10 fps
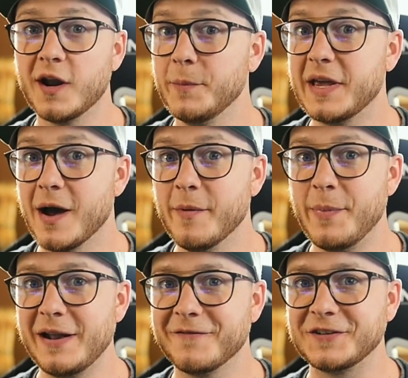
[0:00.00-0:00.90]
to become a
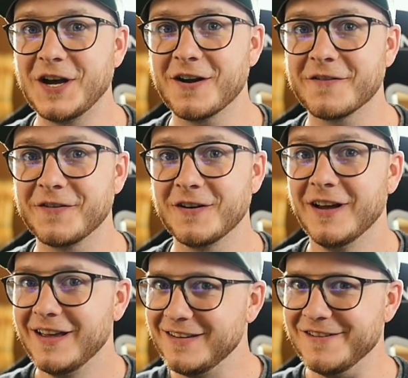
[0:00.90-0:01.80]
better photographer?
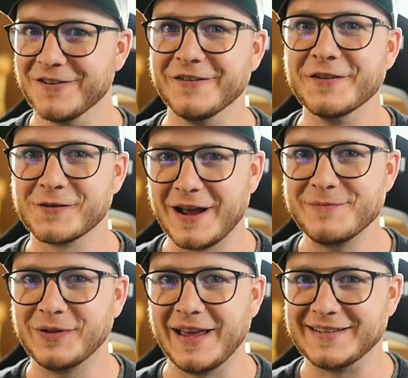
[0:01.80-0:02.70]
You're in the
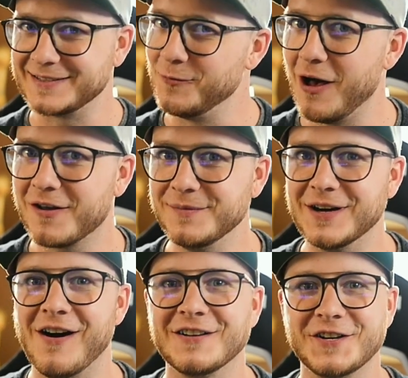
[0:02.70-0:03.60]
right place. Welcome
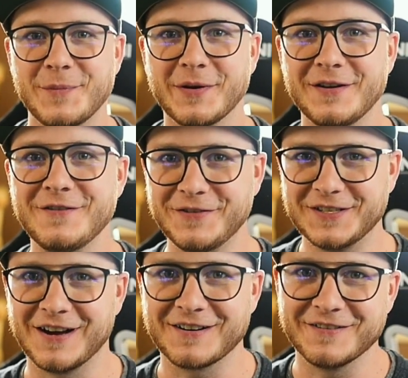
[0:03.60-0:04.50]
to Andre Purdue
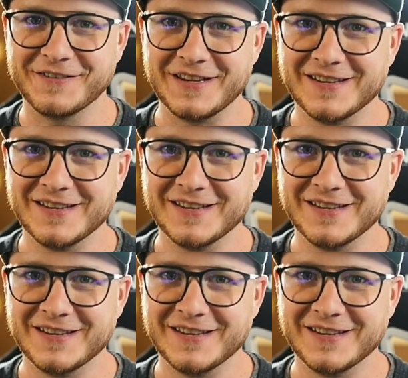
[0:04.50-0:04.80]
Photography.